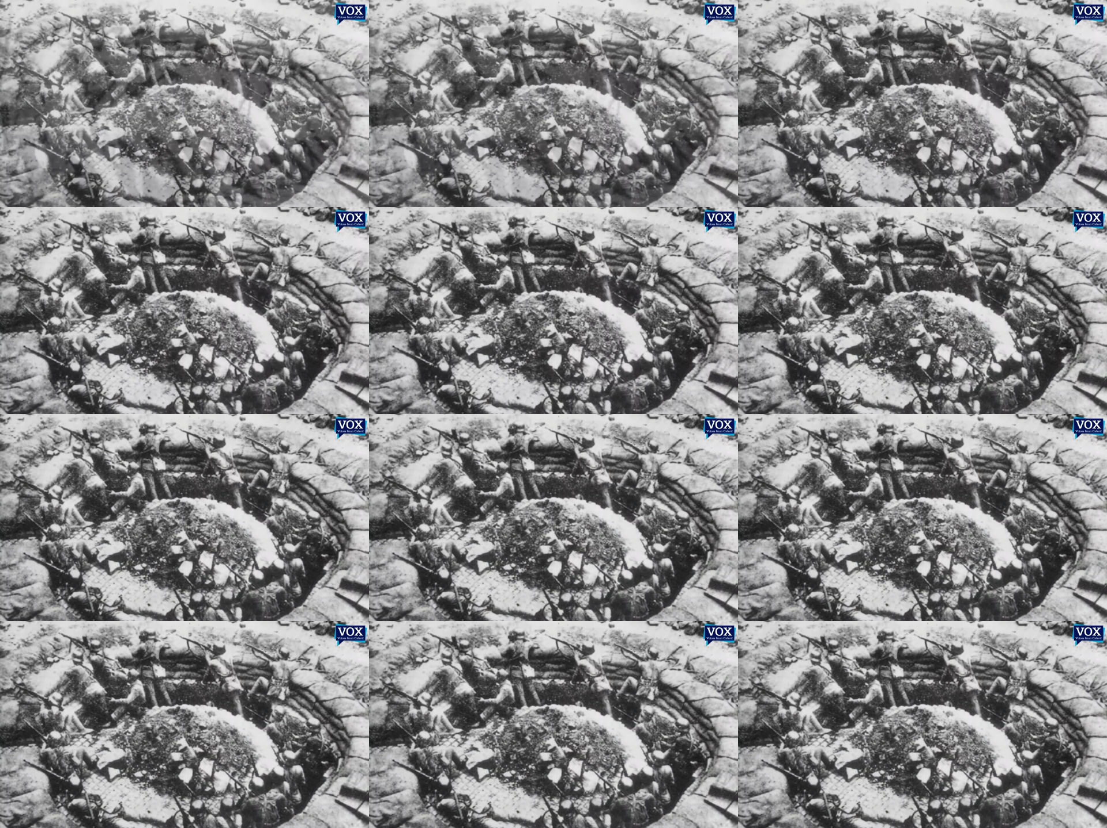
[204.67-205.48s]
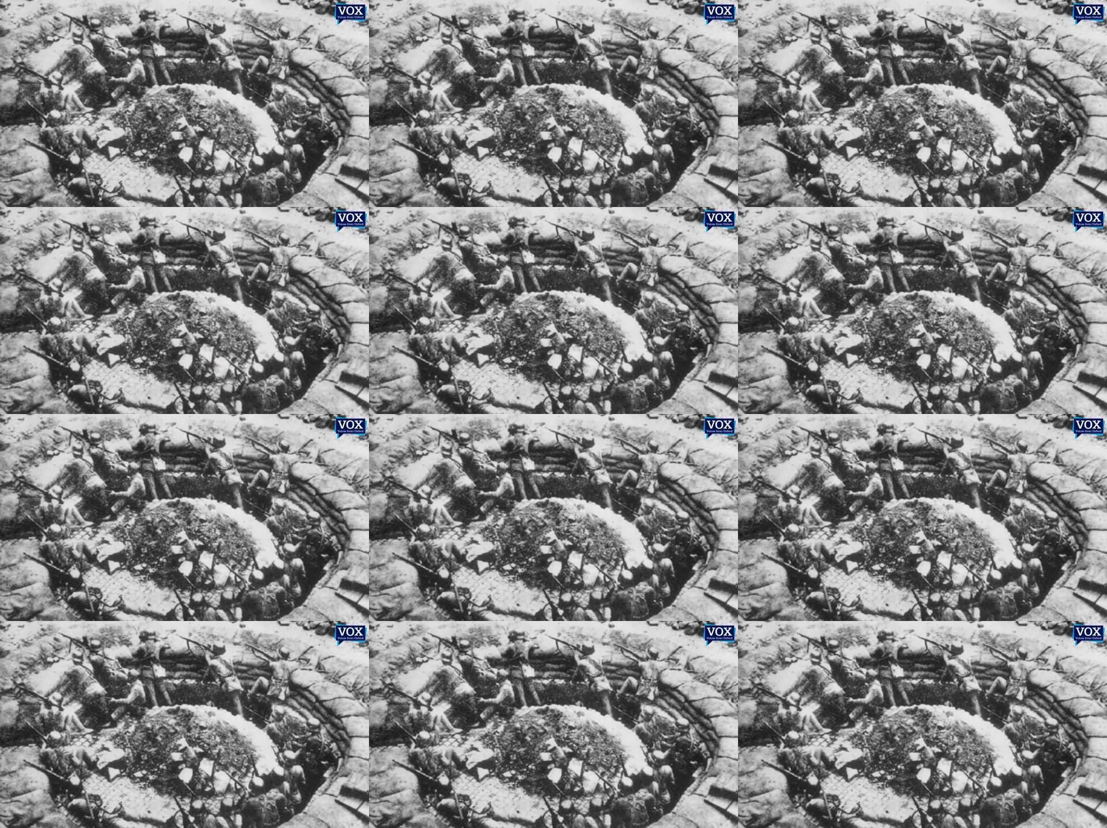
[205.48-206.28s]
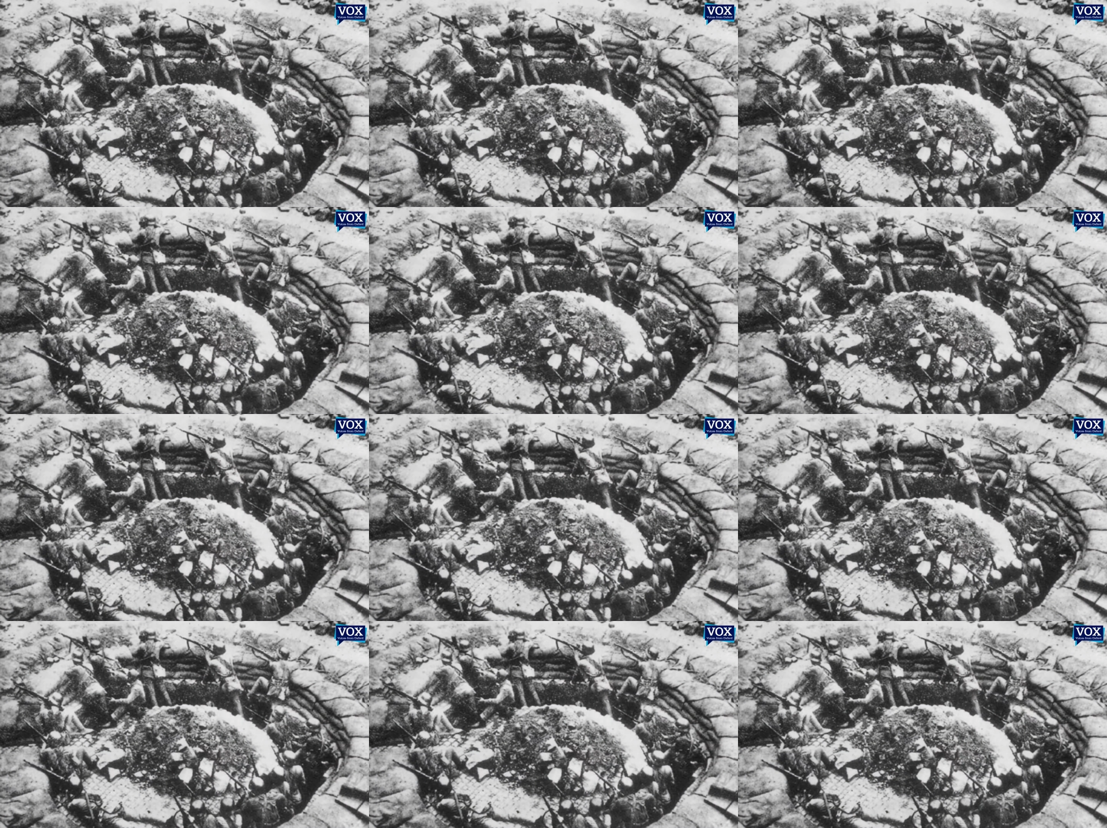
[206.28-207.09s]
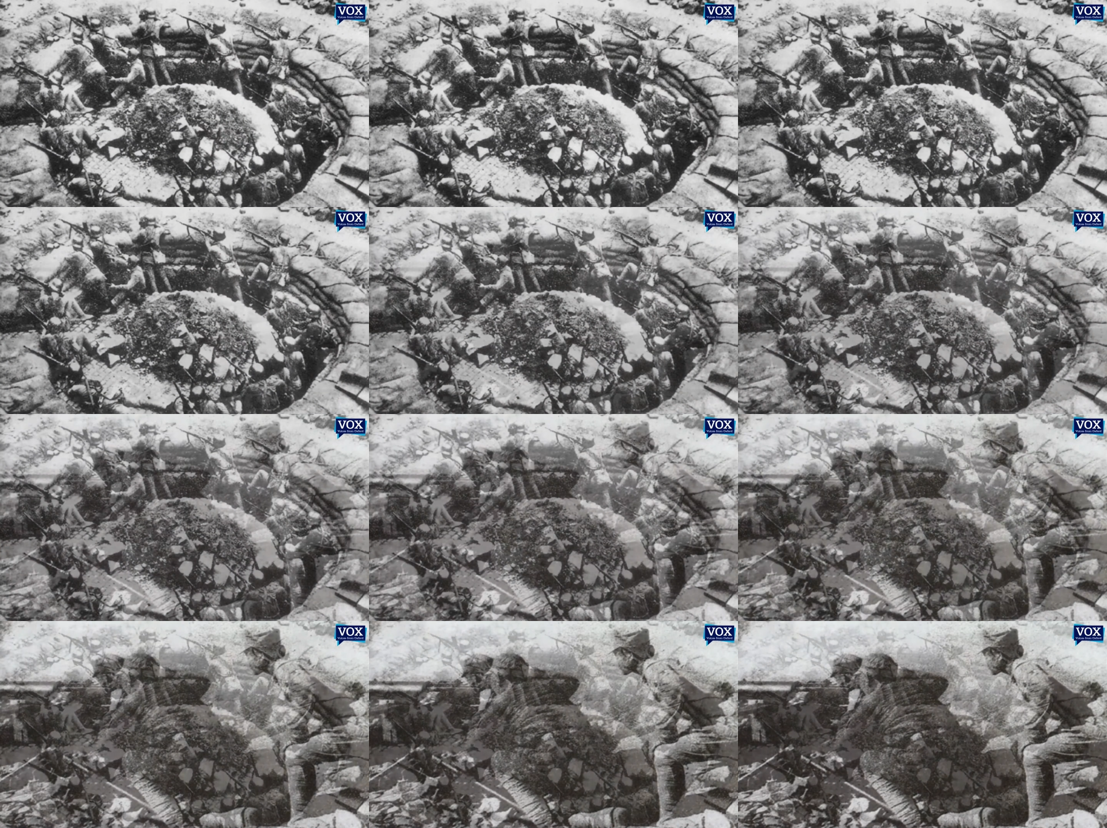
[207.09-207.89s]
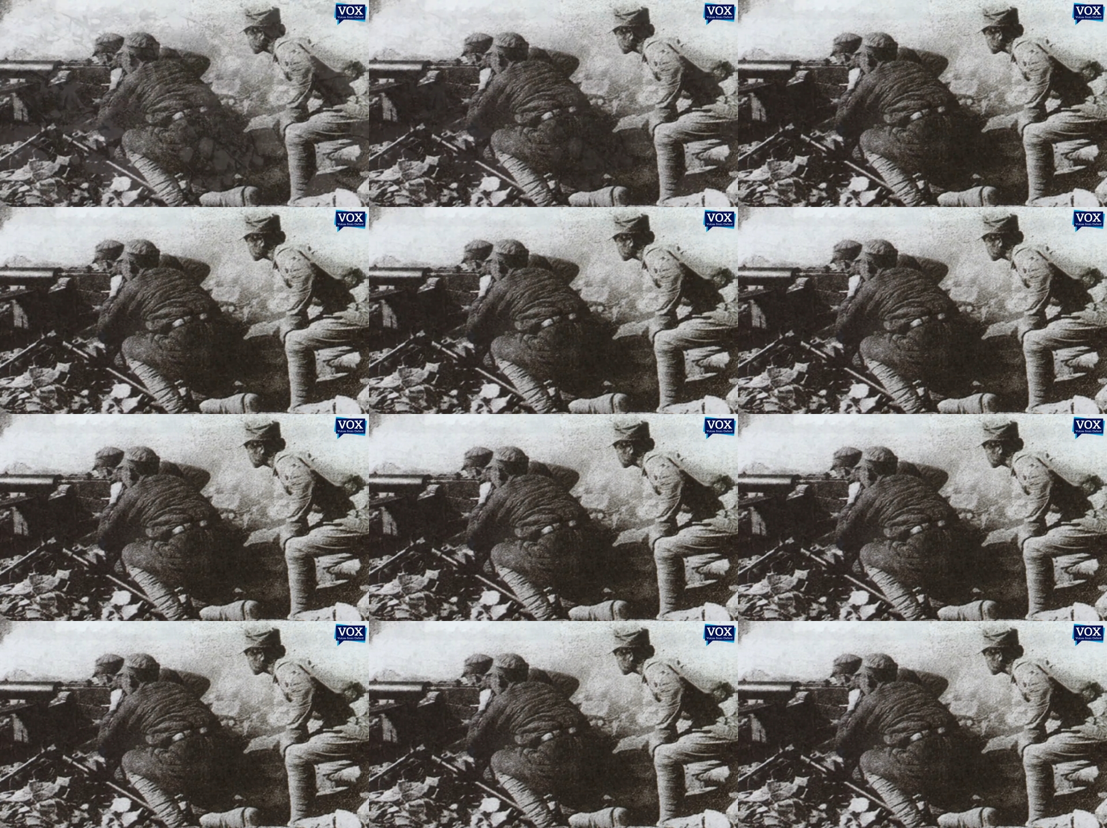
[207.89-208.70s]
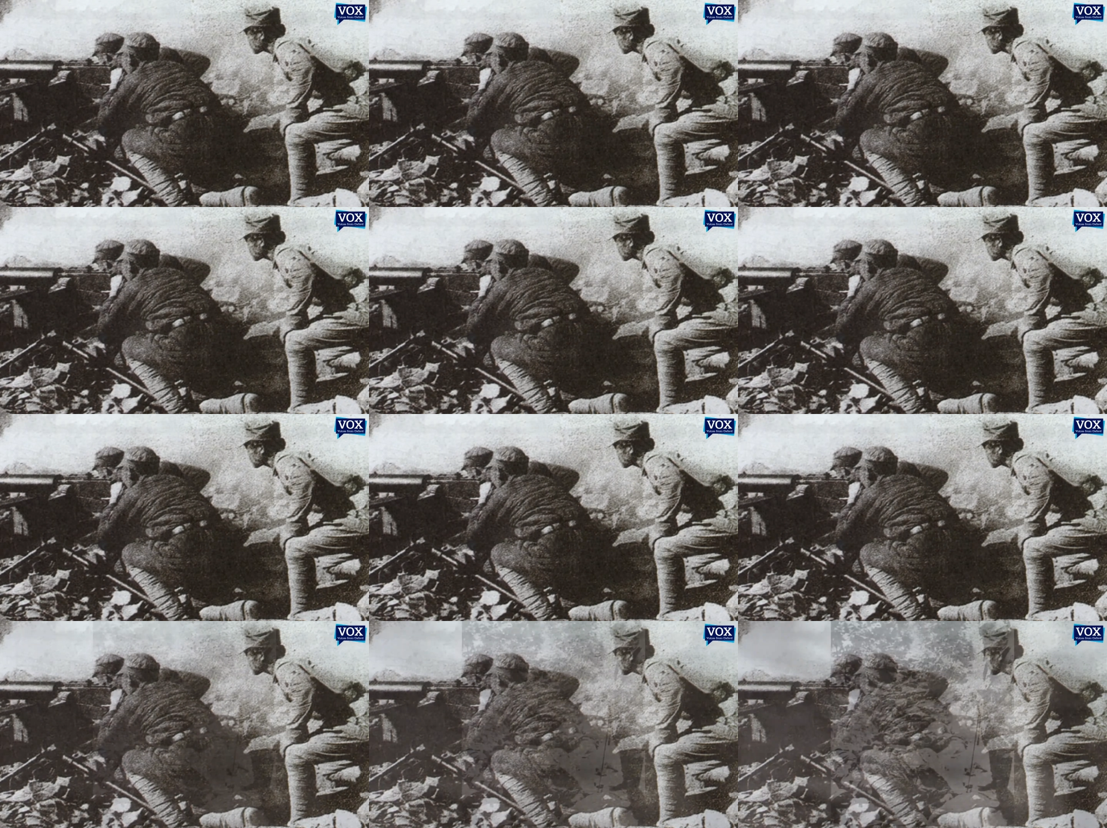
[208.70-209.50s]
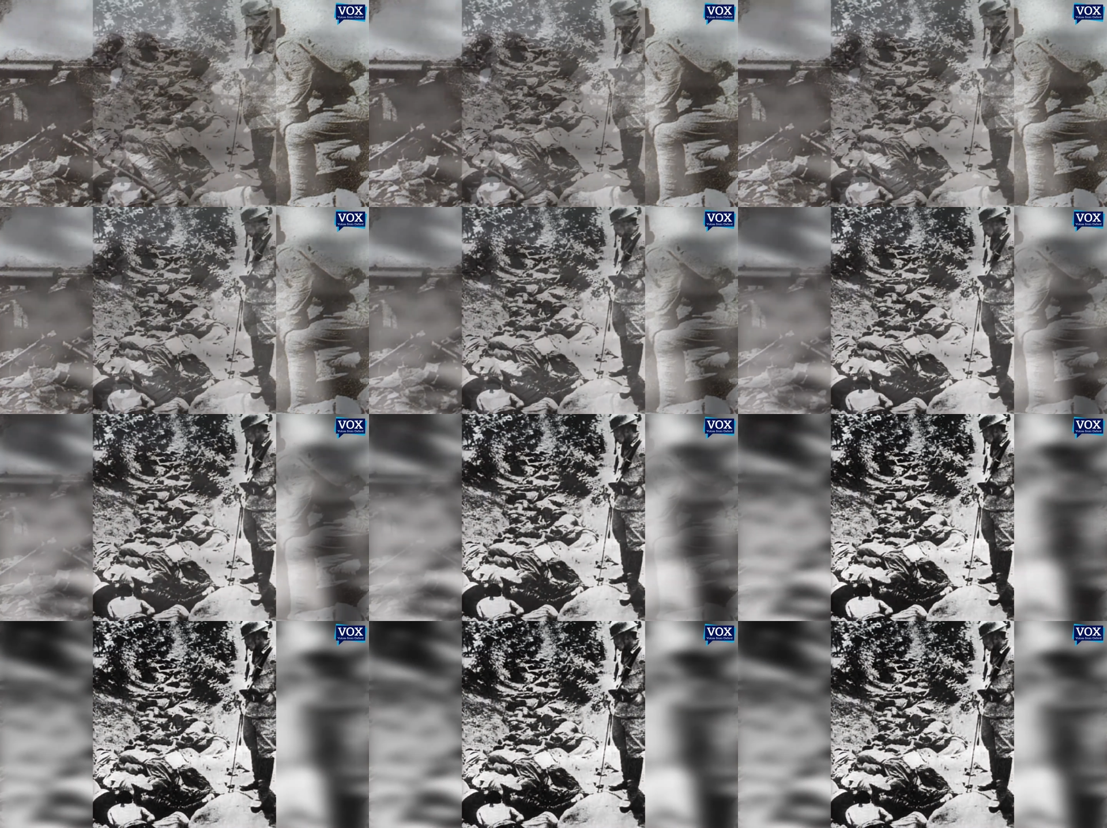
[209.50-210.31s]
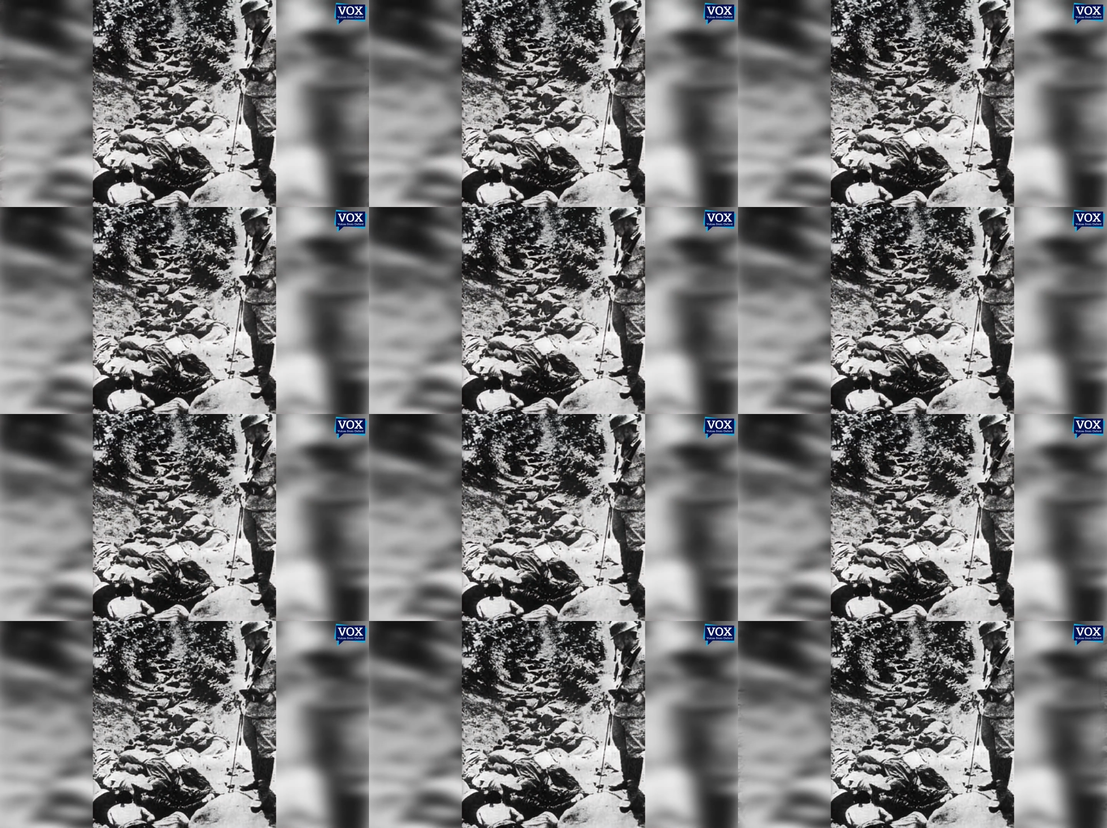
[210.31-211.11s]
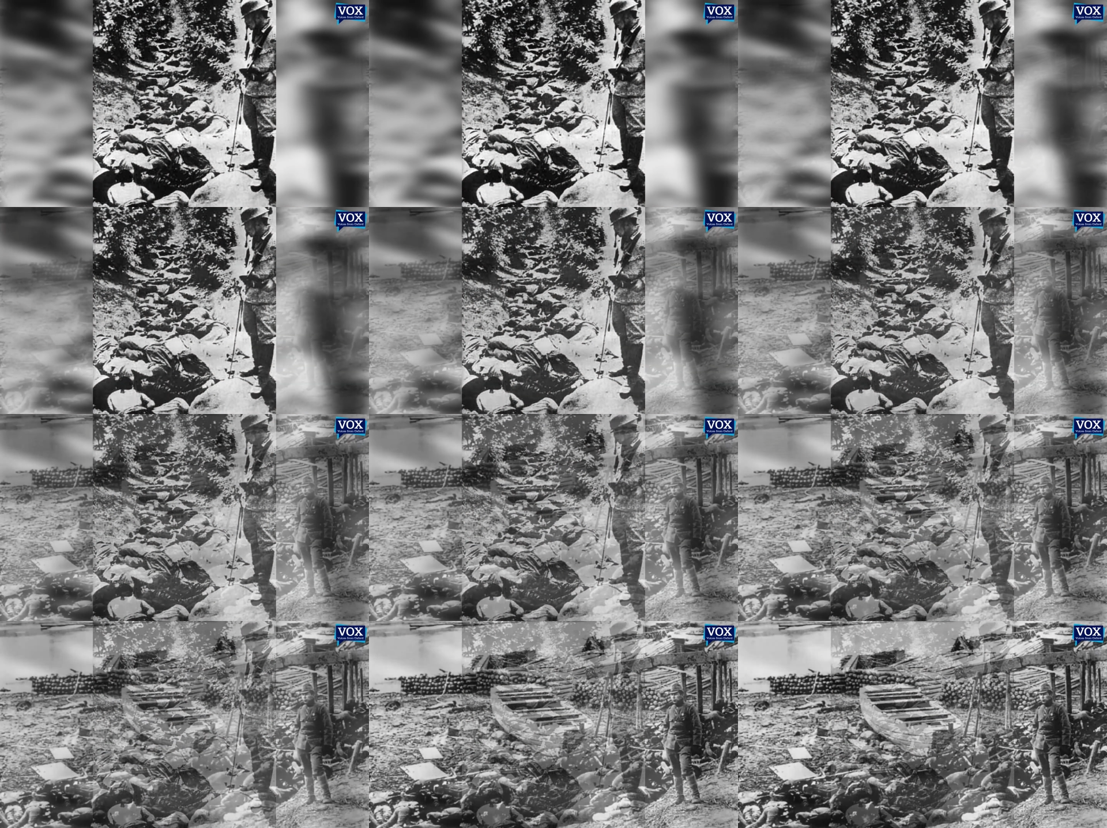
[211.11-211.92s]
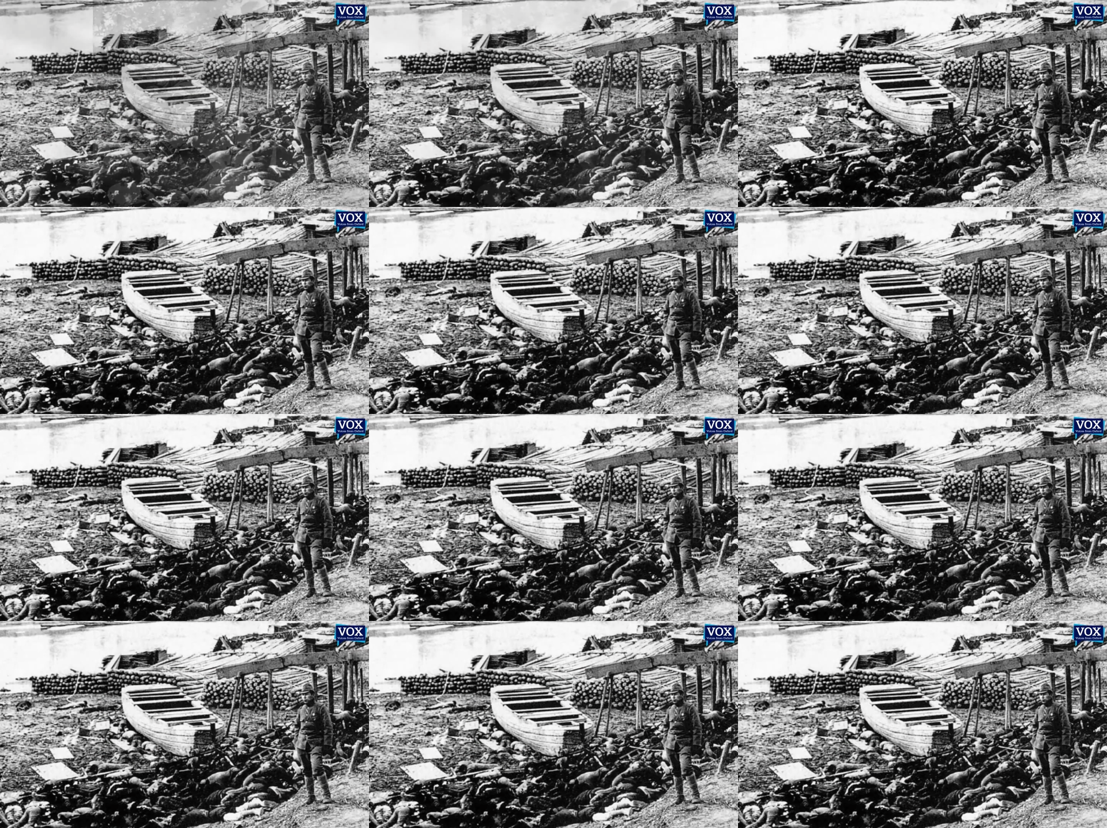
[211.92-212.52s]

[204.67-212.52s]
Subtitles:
No face is visible, so there are no lips to read.